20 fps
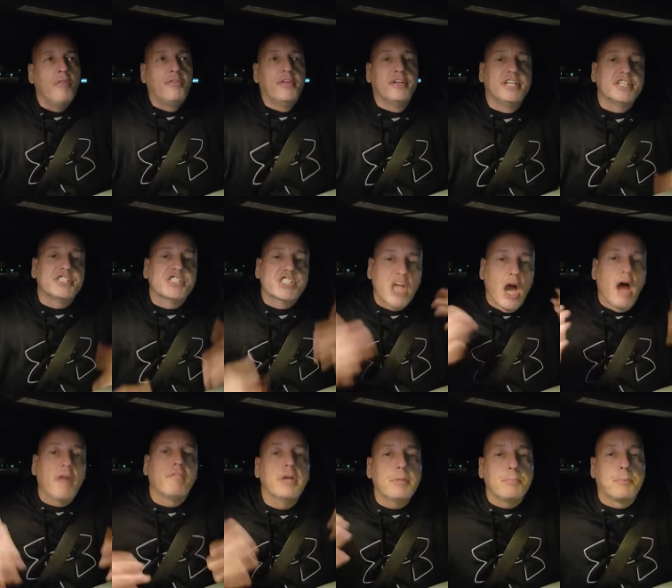The
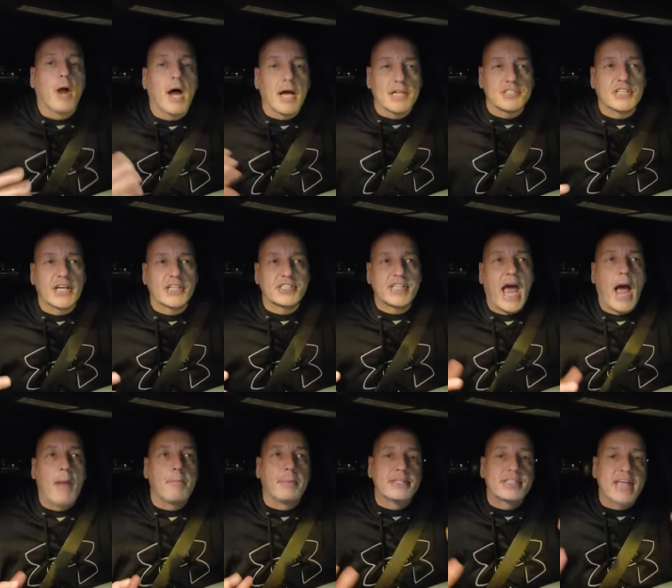discovery process
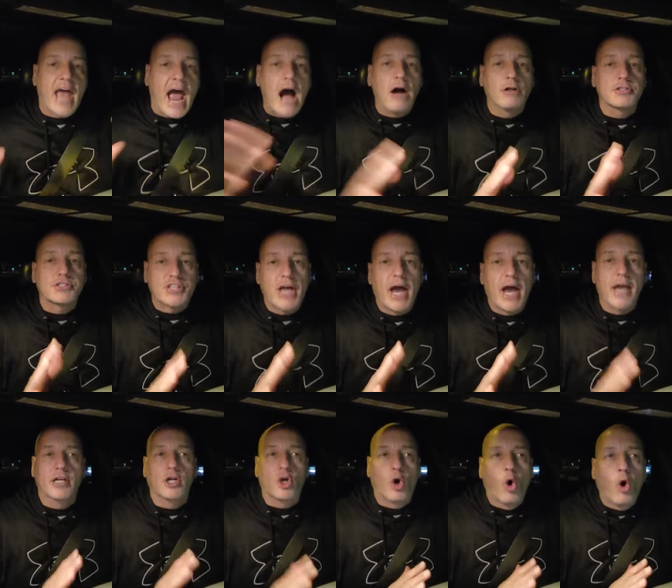happens
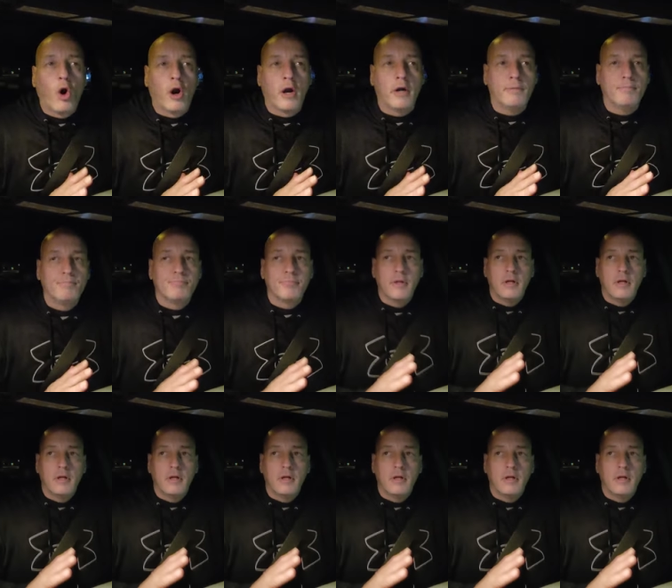outside of court